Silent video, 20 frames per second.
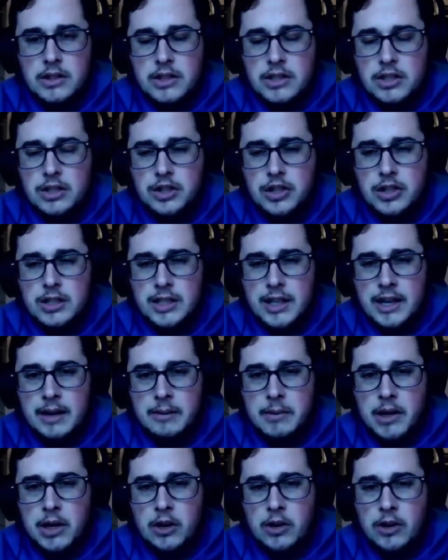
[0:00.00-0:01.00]
So this is just
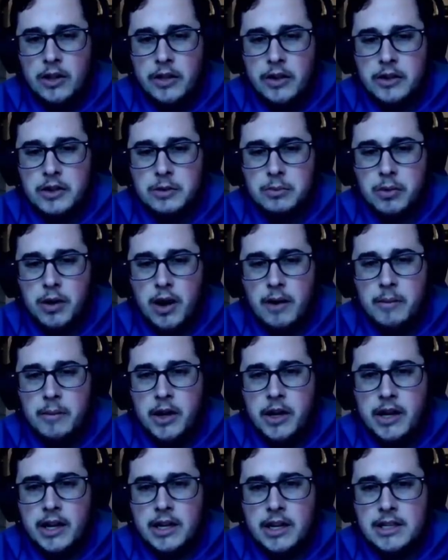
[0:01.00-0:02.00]
letting me know that there's a
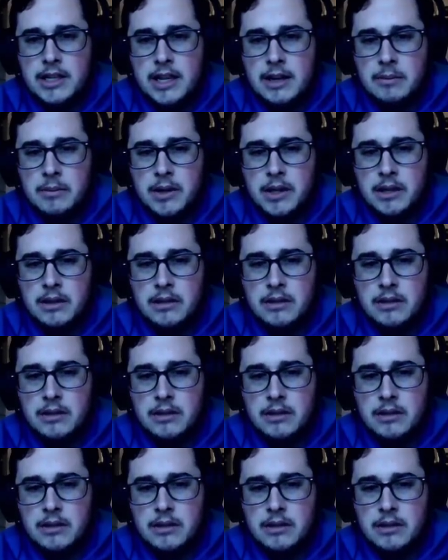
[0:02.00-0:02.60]
primary containment.